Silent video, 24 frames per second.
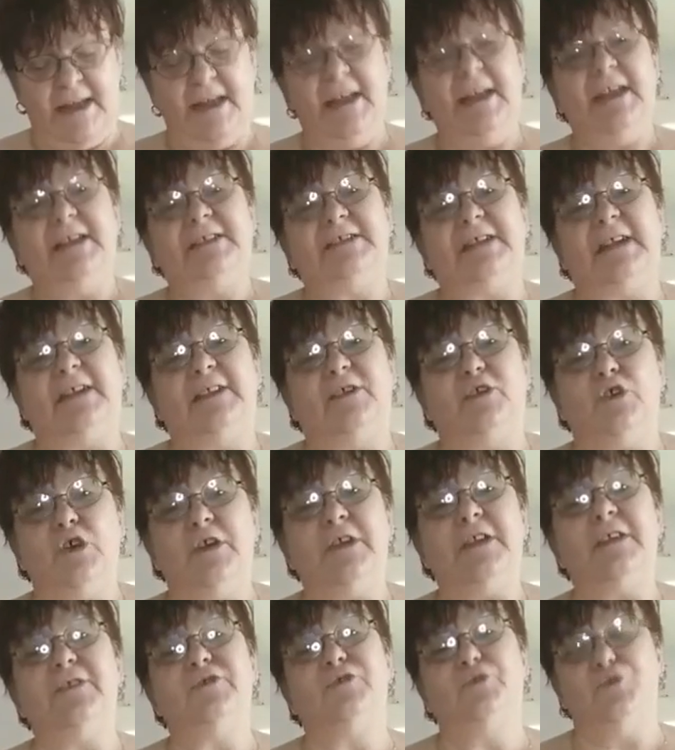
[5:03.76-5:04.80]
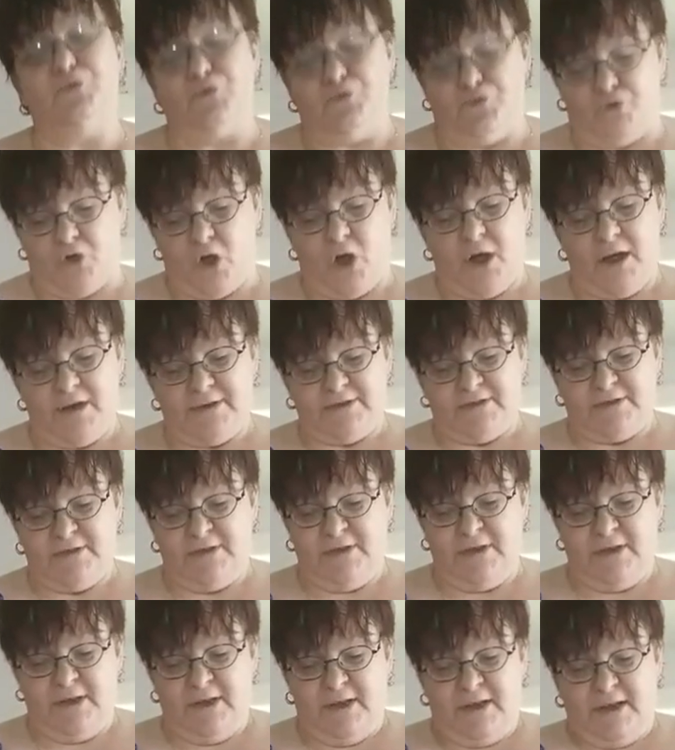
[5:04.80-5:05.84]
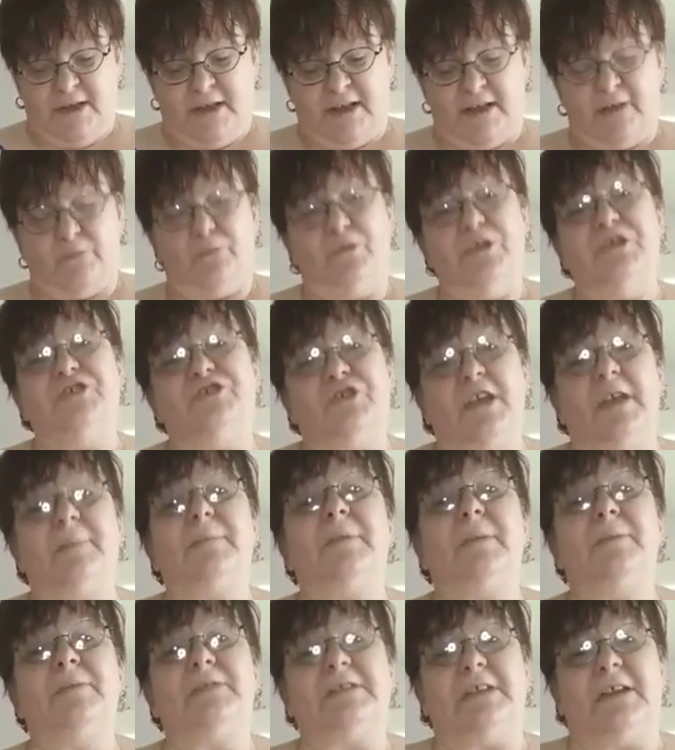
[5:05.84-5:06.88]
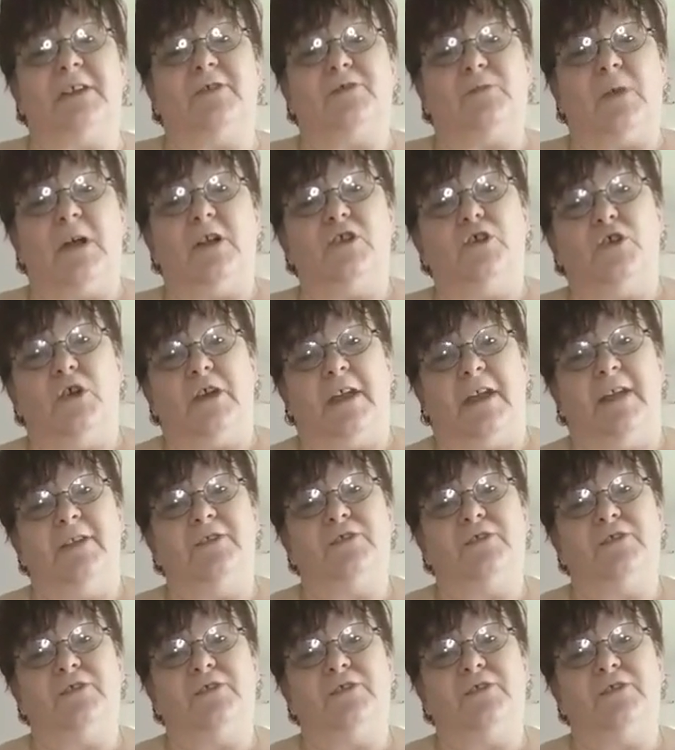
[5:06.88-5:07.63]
is that the cookies do not reshape themselves while cooking.